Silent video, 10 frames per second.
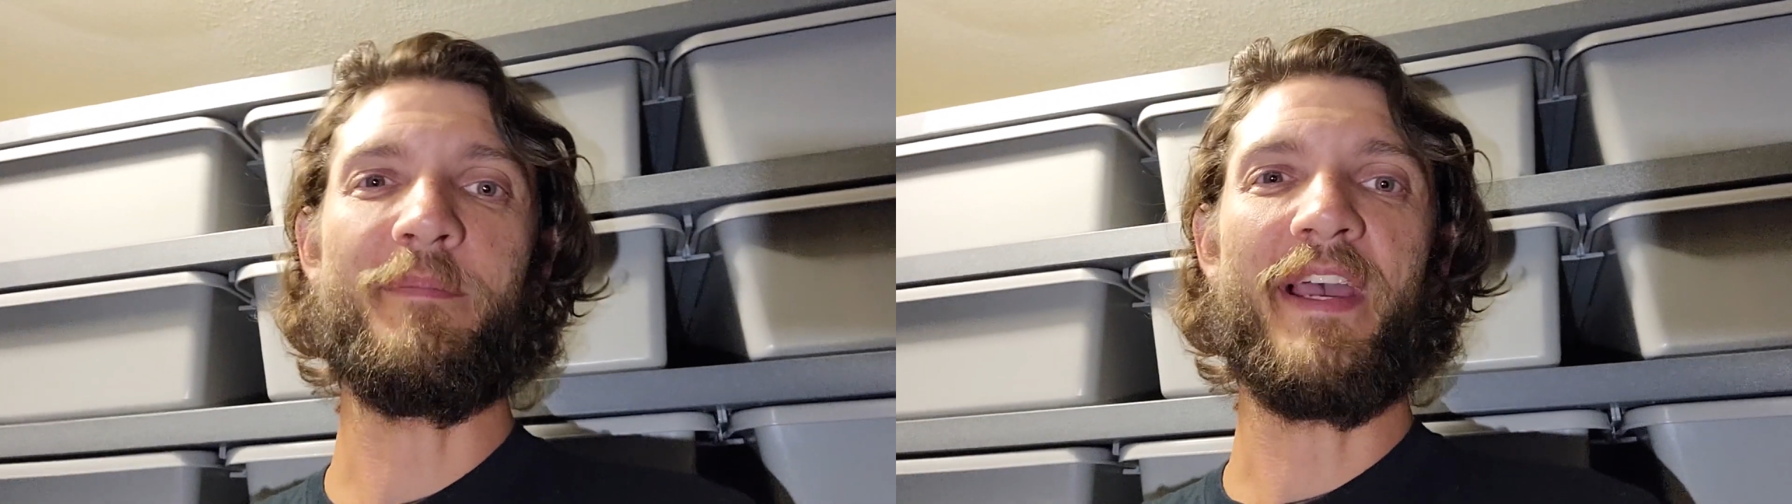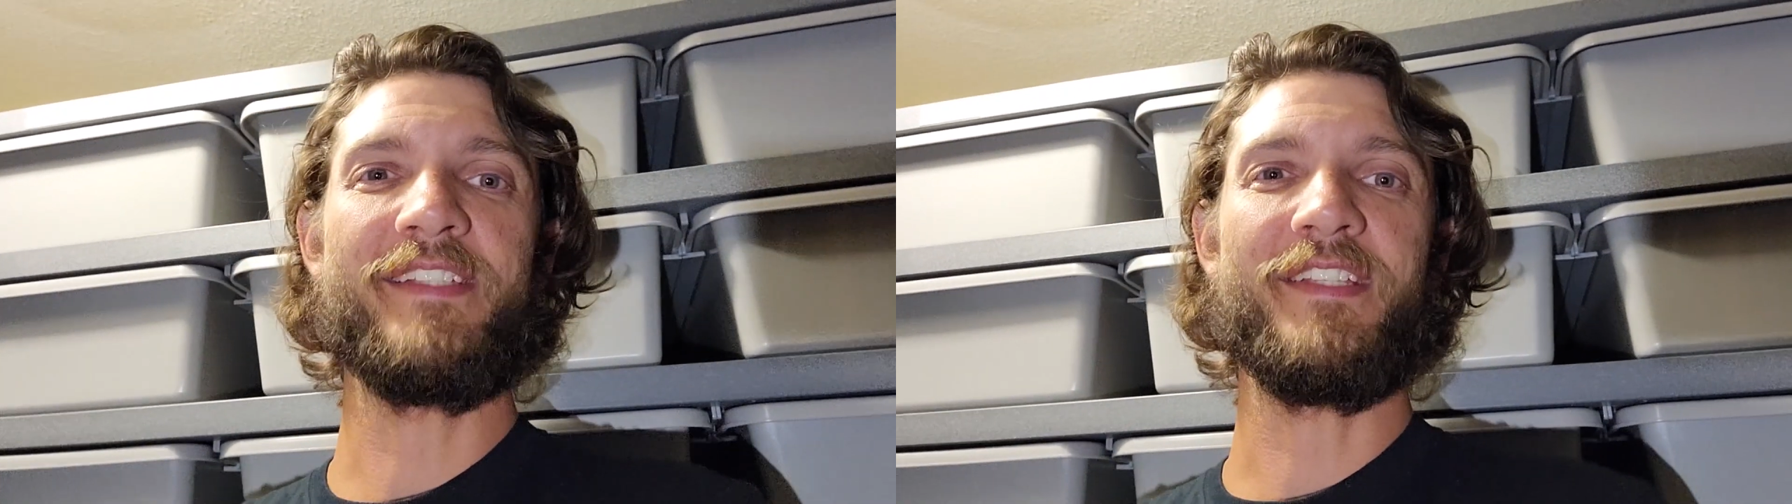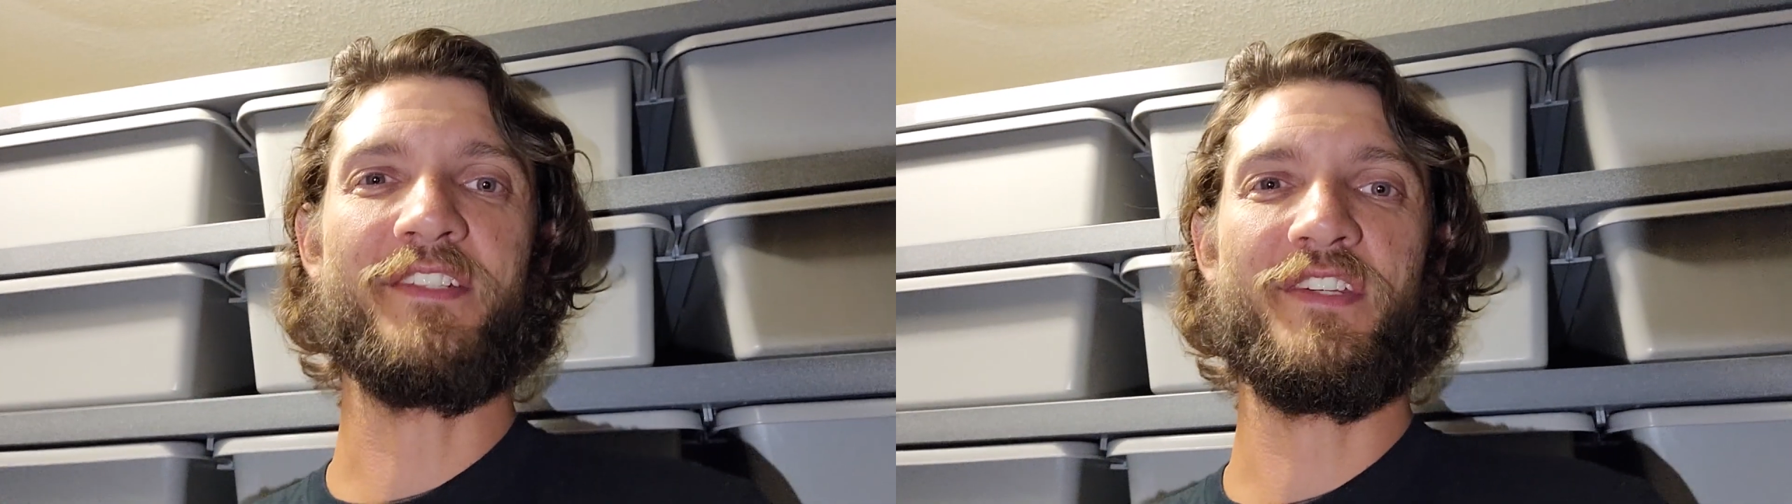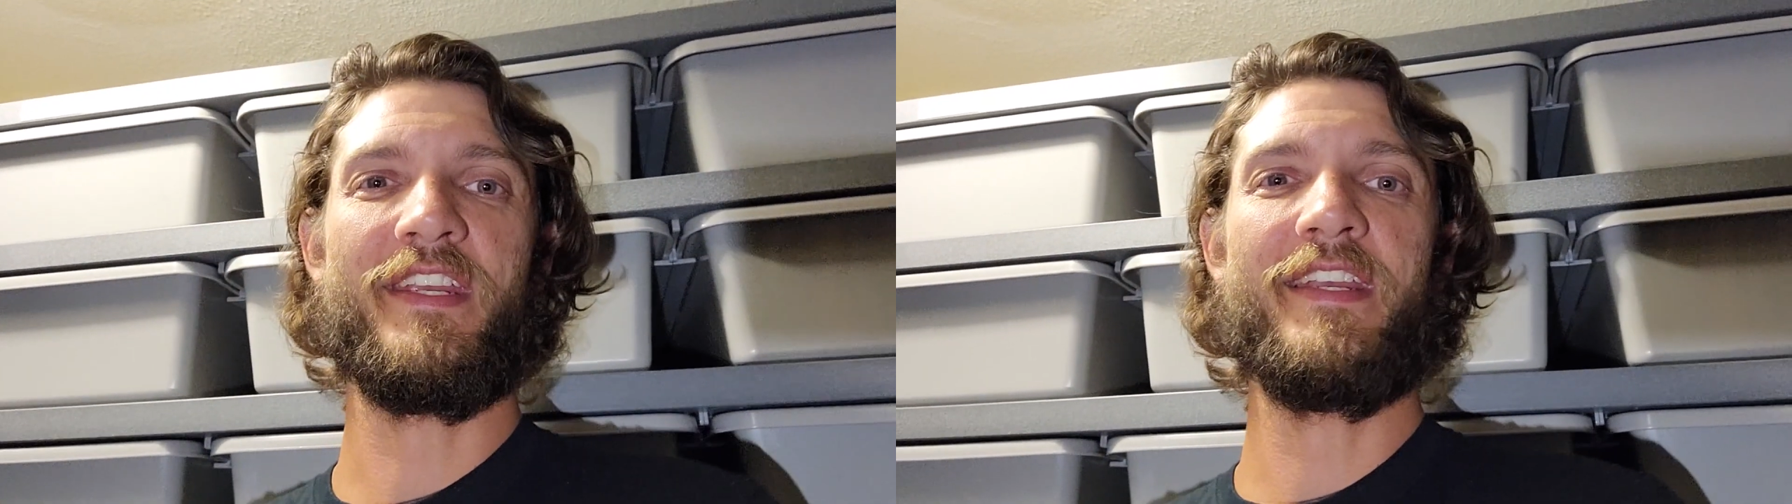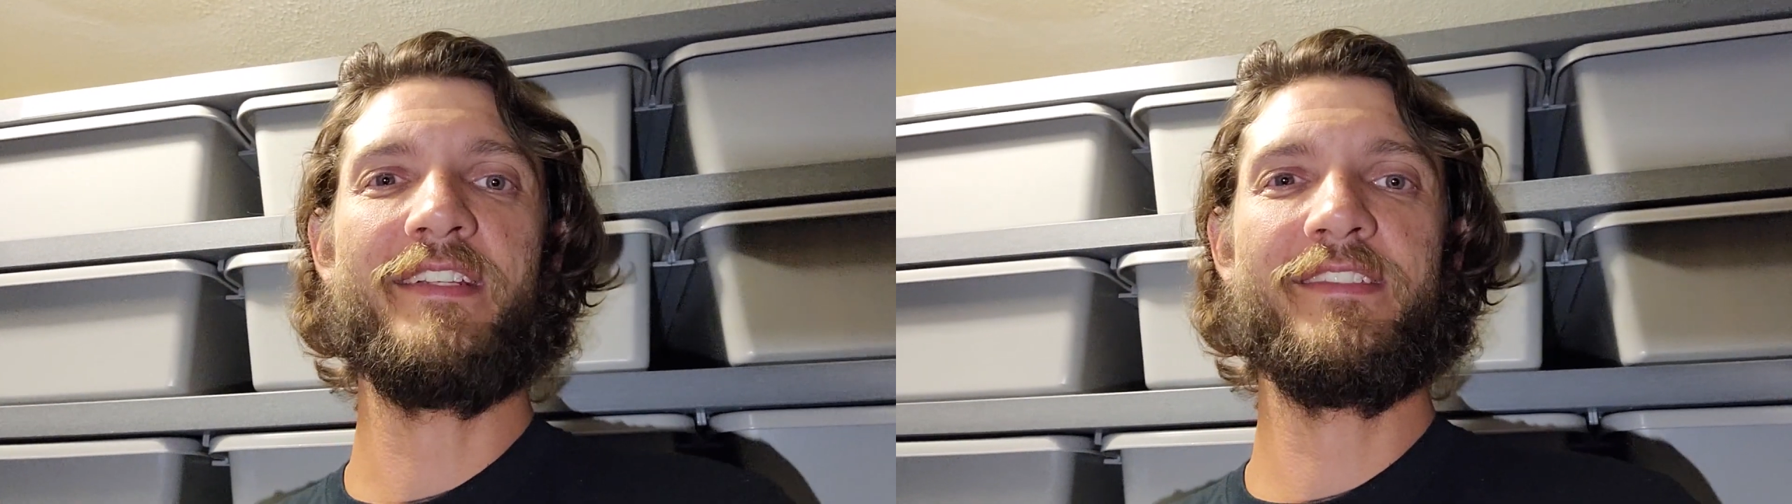basic
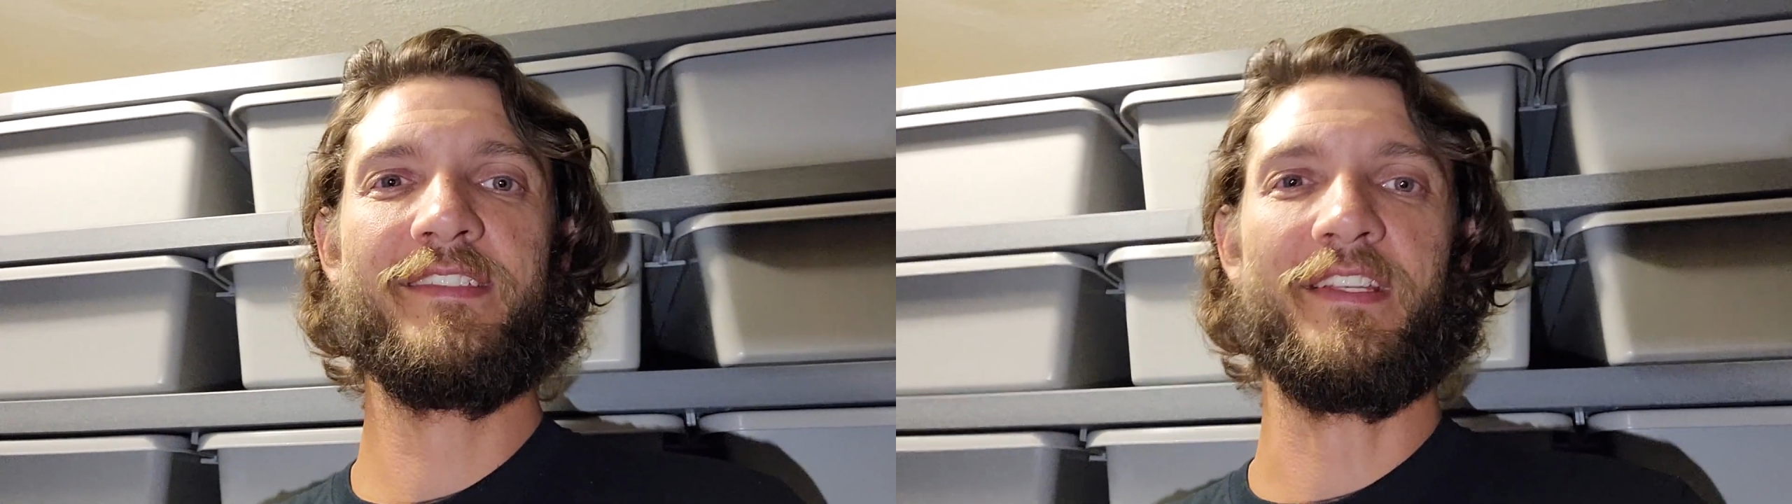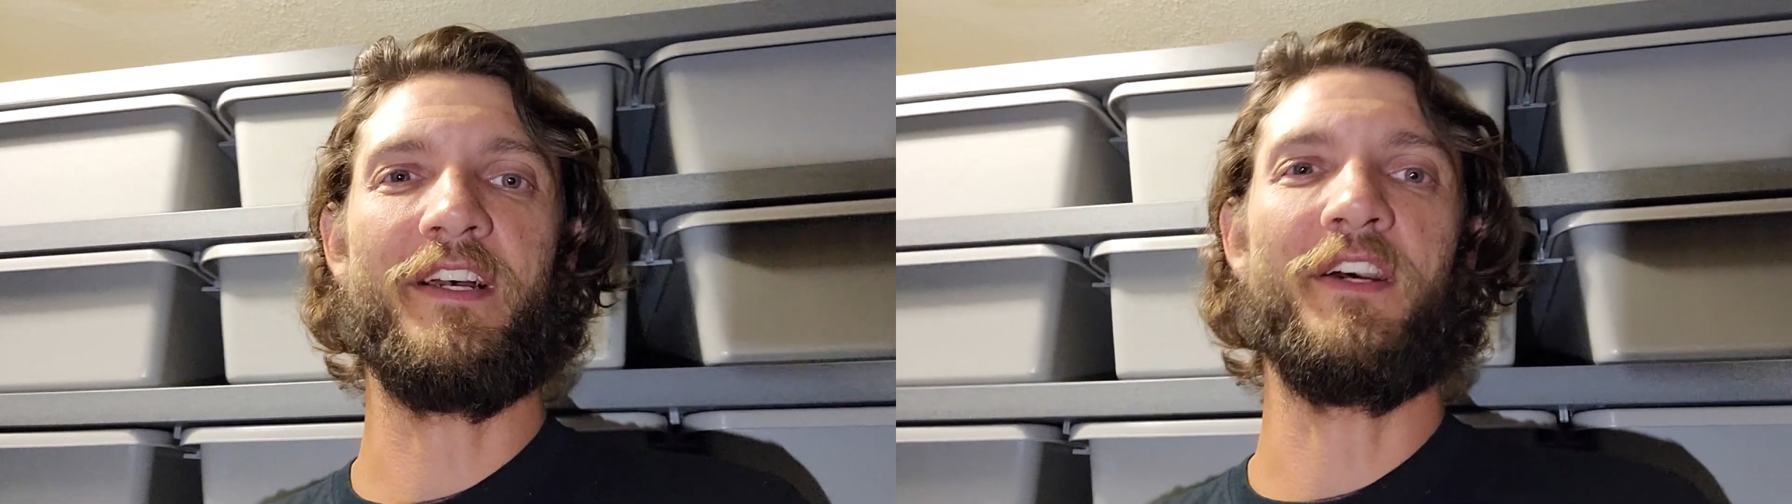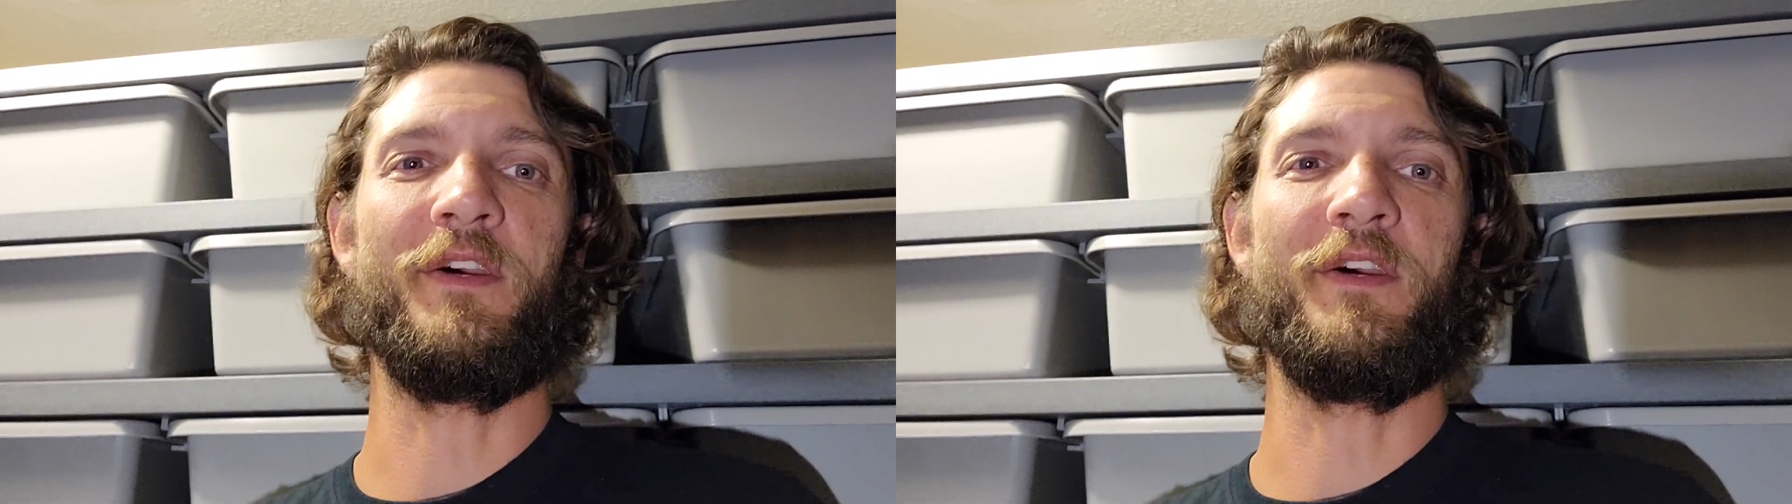genes. A